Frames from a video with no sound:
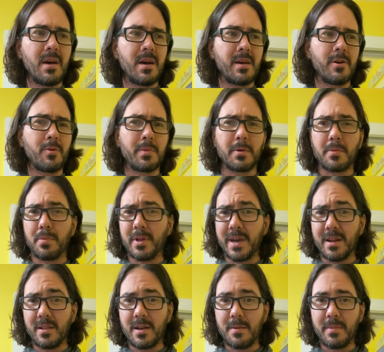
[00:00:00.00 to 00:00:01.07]
he'll be able to play it
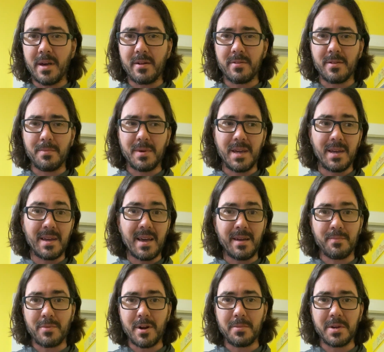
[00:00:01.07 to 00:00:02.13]
a lot better than me and
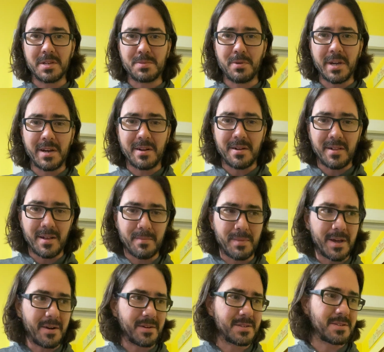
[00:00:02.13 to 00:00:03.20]
probably explain it a lot
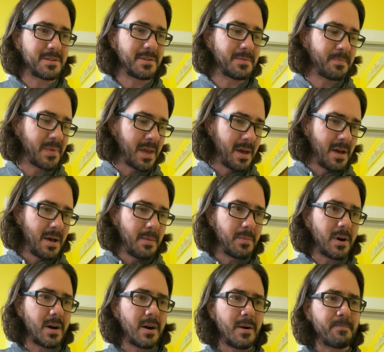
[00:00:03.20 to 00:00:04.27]
better too.
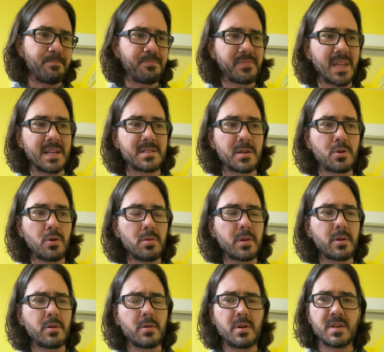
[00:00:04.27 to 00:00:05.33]
But it's a cool
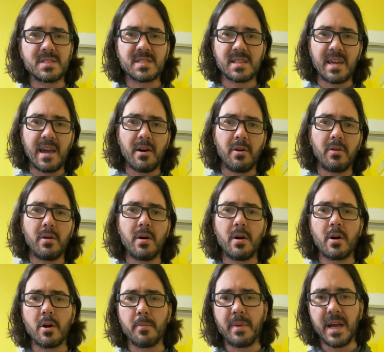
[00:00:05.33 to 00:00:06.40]
little scale
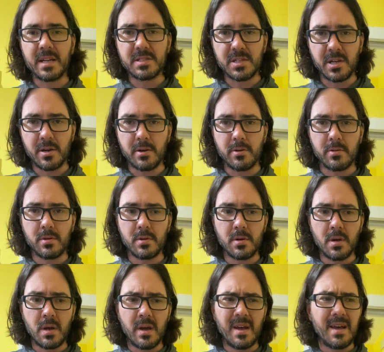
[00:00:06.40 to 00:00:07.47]
arpeggio
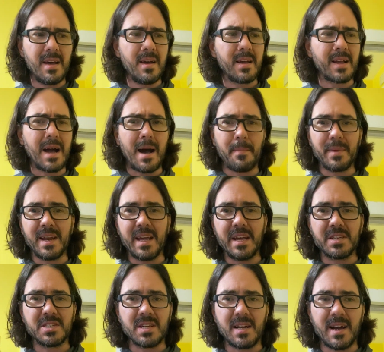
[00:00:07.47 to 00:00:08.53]
combination